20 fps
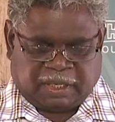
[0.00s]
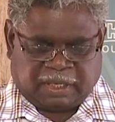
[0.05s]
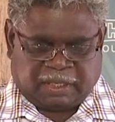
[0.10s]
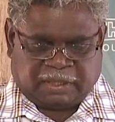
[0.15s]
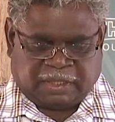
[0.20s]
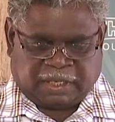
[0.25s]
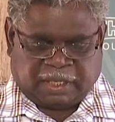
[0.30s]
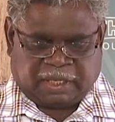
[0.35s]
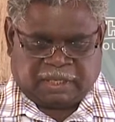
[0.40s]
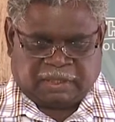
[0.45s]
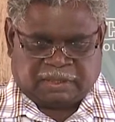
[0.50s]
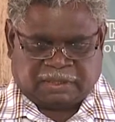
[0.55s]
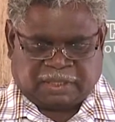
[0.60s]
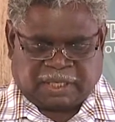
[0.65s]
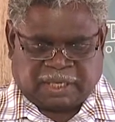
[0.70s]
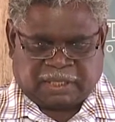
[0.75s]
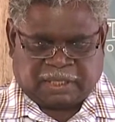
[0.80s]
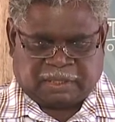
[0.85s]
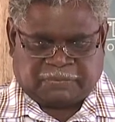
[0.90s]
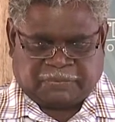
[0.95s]
and they
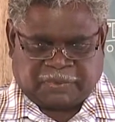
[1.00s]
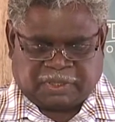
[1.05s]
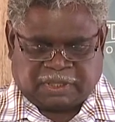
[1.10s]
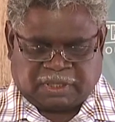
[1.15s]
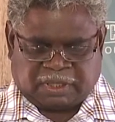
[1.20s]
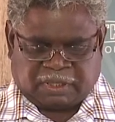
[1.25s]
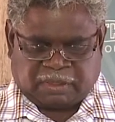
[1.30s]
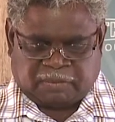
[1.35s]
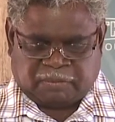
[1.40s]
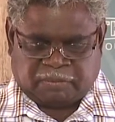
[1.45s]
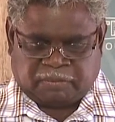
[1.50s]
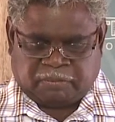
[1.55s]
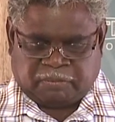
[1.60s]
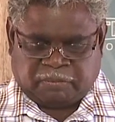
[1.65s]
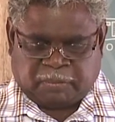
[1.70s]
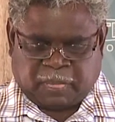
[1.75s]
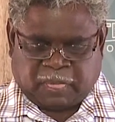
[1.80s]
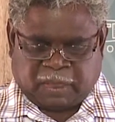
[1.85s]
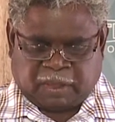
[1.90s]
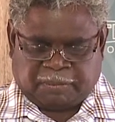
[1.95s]
started fishing,
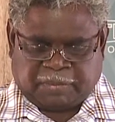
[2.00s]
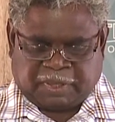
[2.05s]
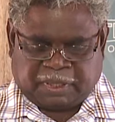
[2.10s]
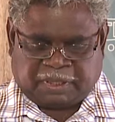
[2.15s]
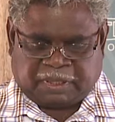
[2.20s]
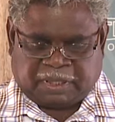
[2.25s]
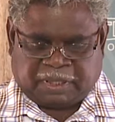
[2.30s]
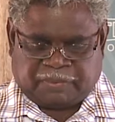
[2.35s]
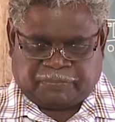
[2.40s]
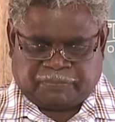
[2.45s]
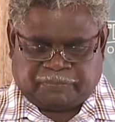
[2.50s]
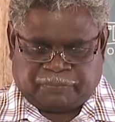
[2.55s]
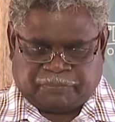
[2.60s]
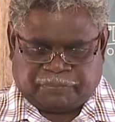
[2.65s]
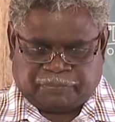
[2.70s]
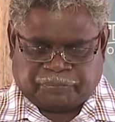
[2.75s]
but then